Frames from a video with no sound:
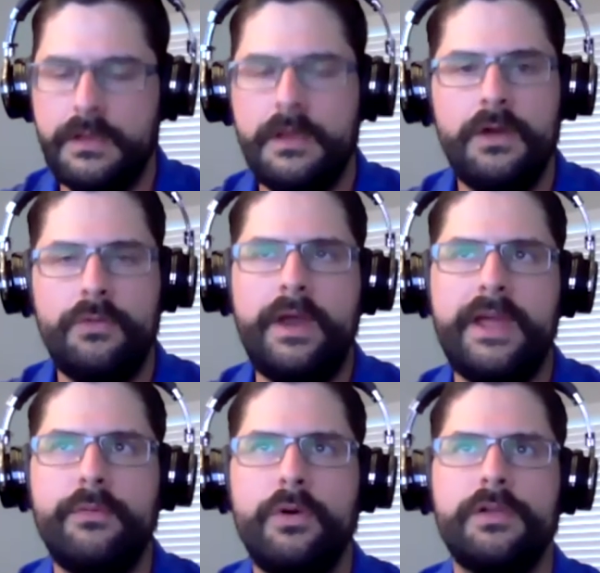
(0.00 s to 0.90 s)

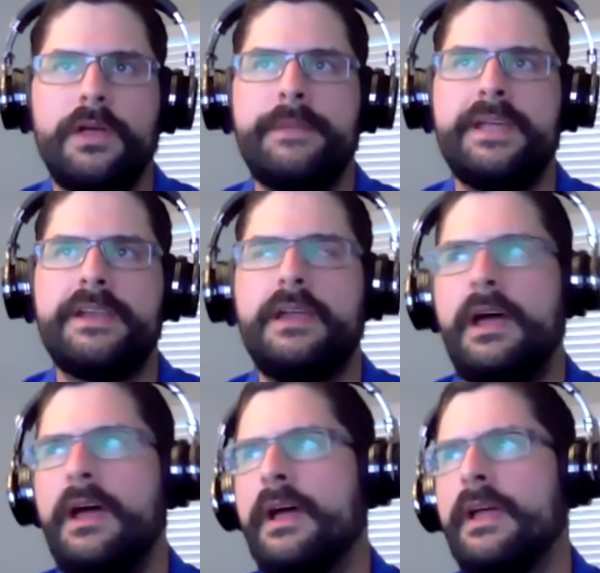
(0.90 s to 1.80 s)
Right. Well, I mean,
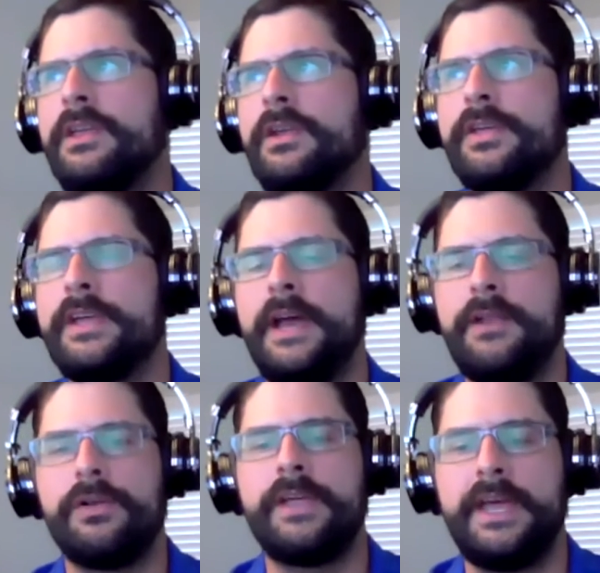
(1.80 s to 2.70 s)
you got to
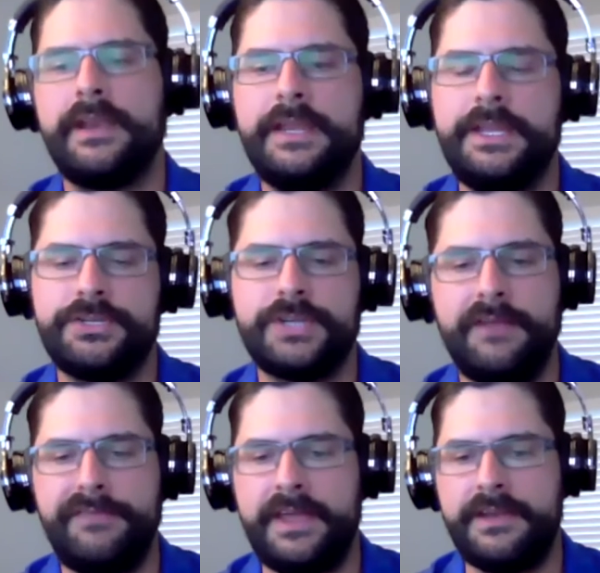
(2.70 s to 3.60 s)
look at each, and
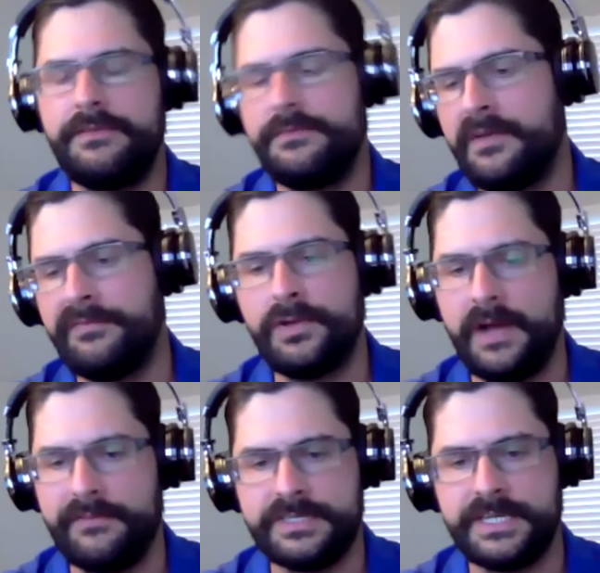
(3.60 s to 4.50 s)
I've had a few
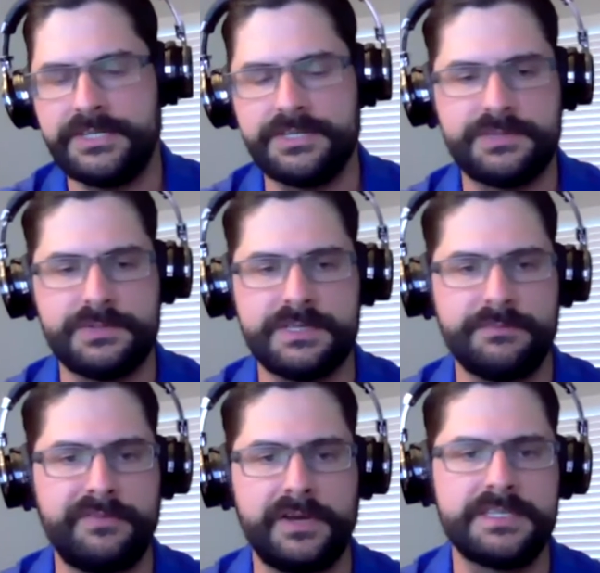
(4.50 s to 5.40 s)
conversations with
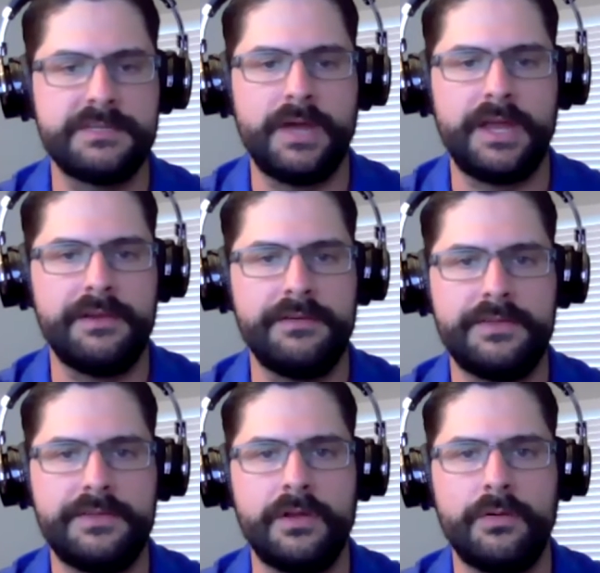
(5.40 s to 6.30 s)
some friends of mine,
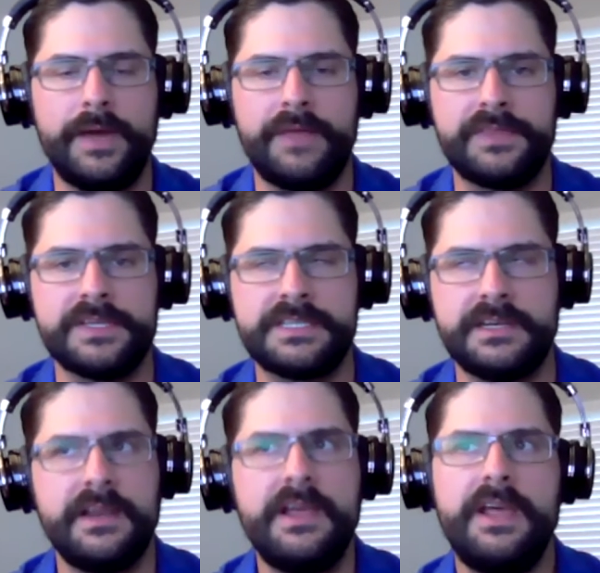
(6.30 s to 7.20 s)
about this,
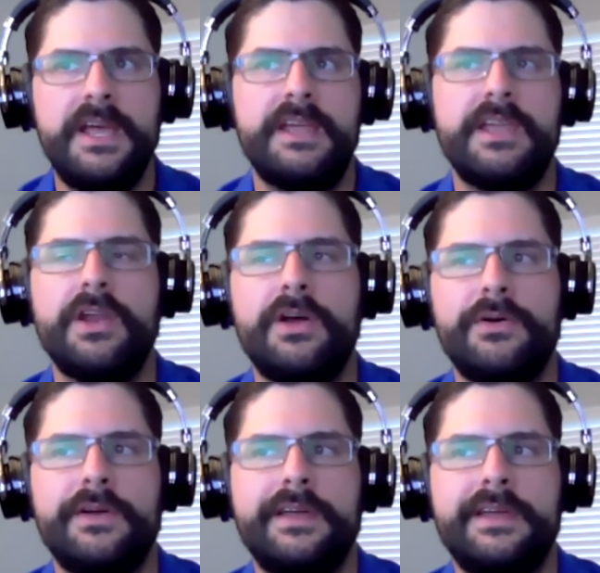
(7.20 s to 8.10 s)
and
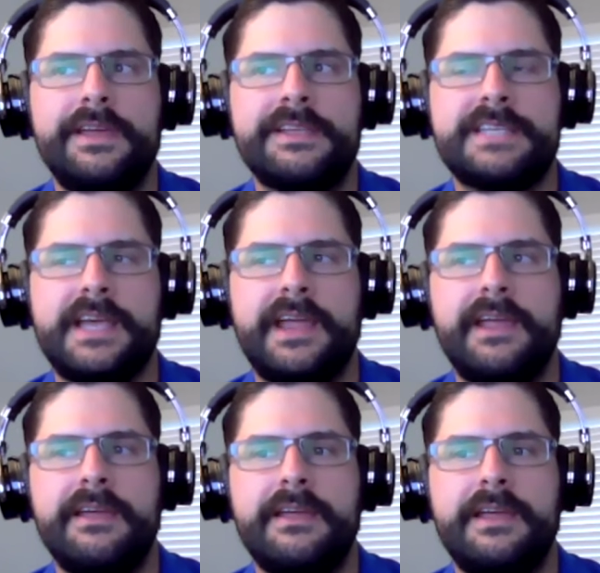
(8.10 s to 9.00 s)
it's
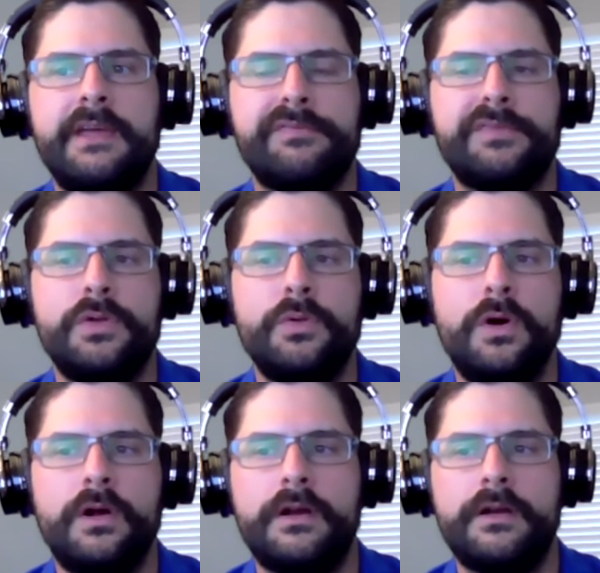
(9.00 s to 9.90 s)
like, if you
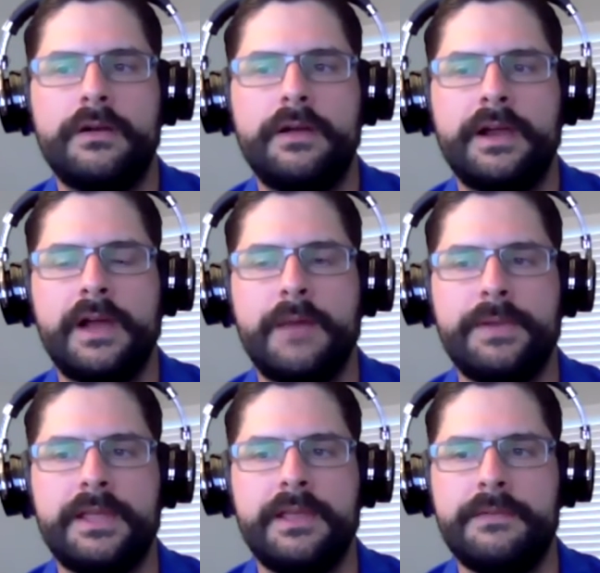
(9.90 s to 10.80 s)
are a
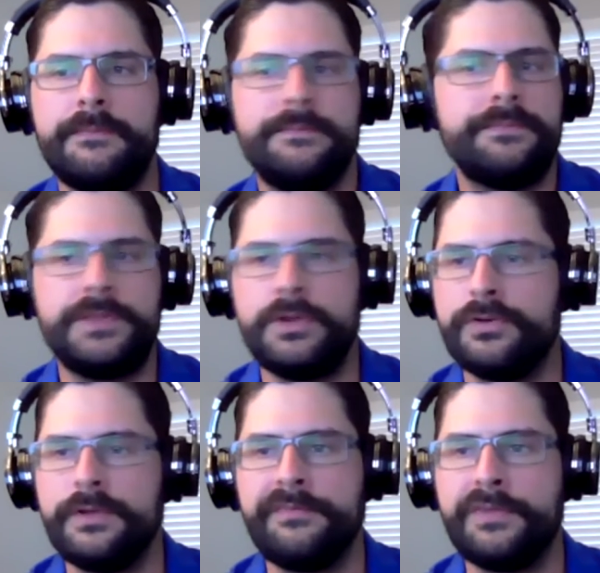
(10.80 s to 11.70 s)
company,
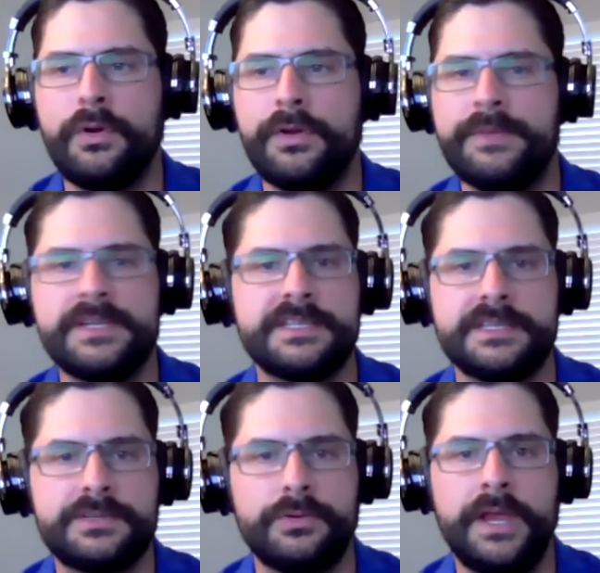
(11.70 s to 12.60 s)
if you own a
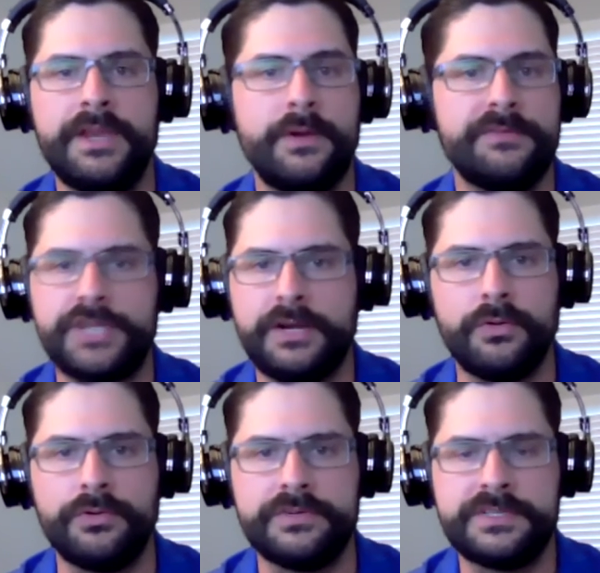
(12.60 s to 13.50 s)
business and you have
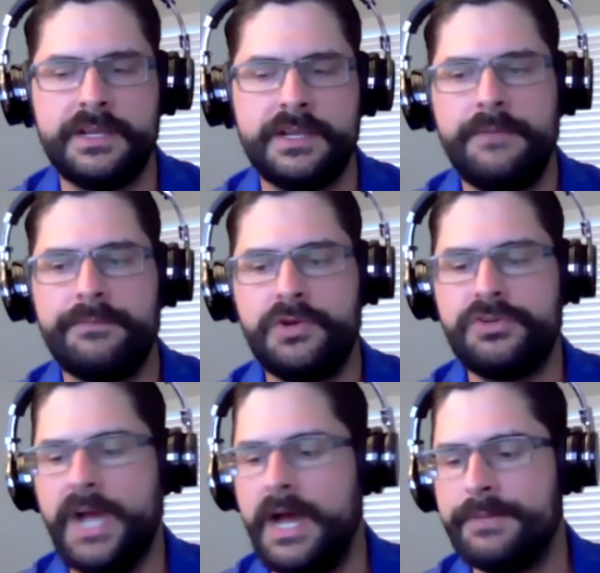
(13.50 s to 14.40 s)
shareholders, your
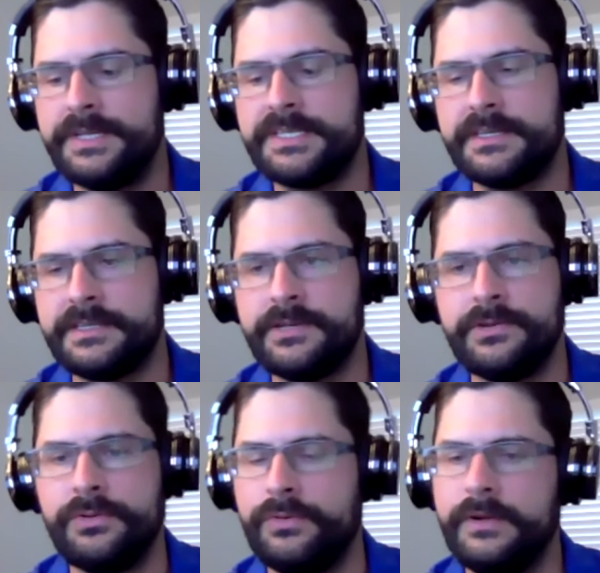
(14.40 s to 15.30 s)
job isn't
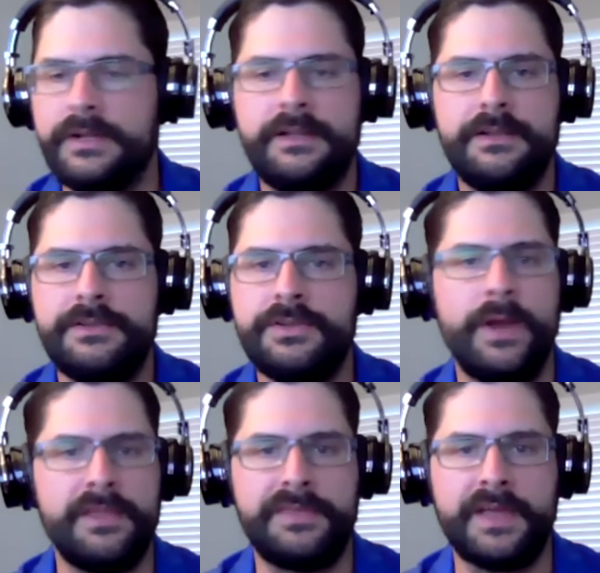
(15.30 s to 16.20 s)
to do
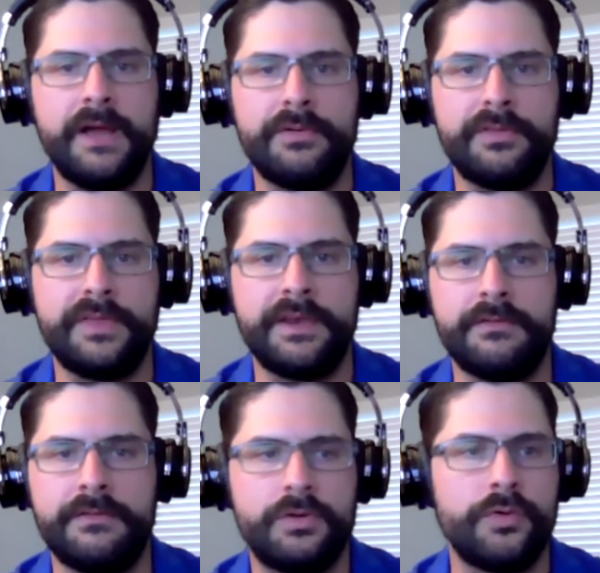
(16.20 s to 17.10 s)
anything other
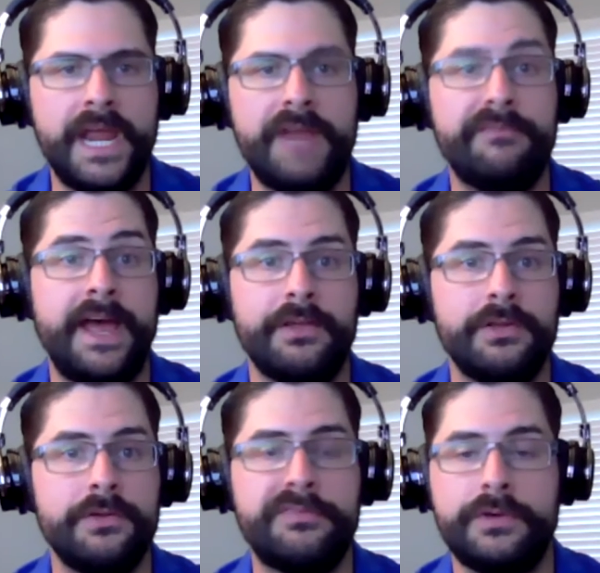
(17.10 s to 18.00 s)
than create
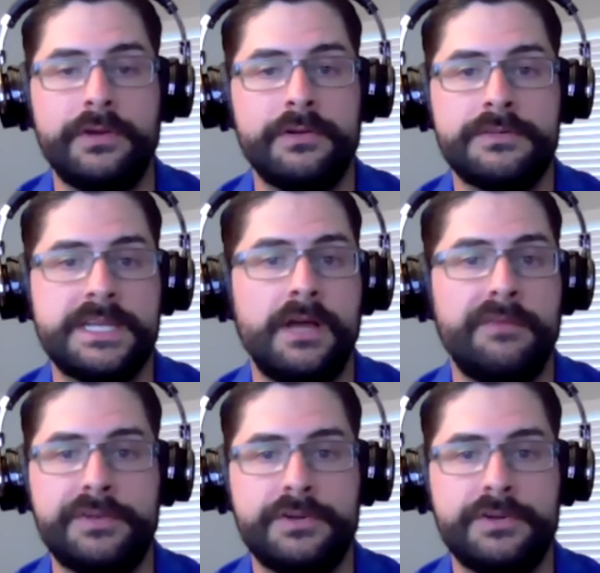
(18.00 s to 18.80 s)
value for yourself and your